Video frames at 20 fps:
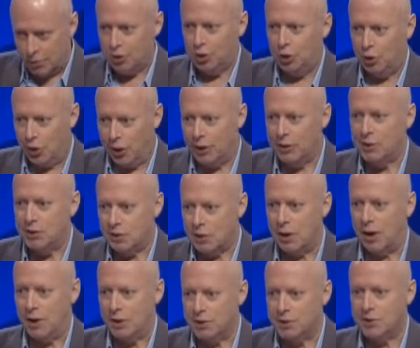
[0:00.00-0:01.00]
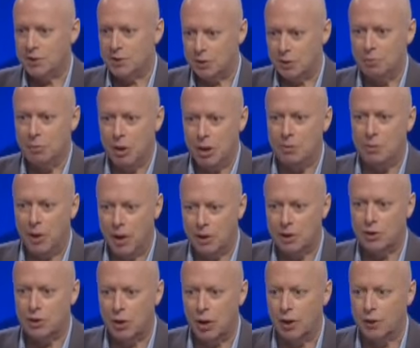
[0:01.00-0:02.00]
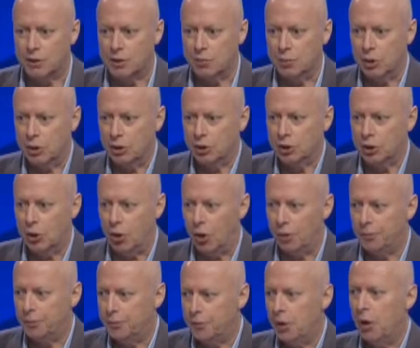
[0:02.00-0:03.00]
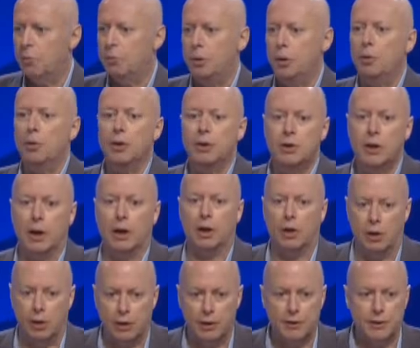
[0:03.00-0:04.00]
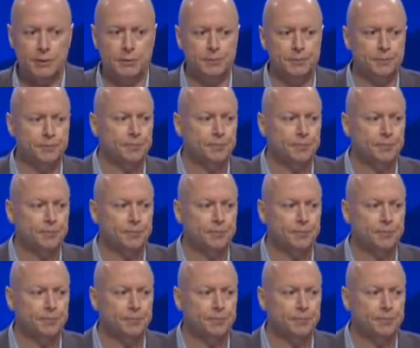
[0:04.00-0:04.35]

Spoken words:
shrinks tusks to minimize chance of being shot. Don't be ridiculous.